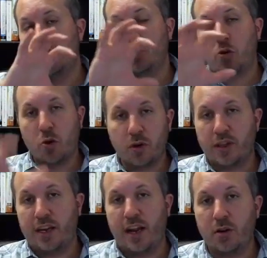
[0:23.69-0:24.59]

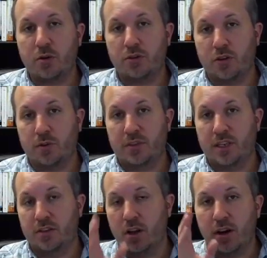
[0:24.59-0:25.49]
correlate arrow terms
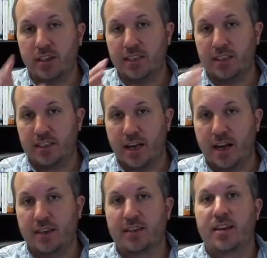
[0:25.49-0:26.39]
as long as it is
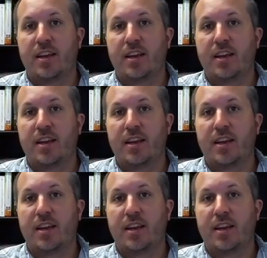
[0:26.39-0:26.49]
not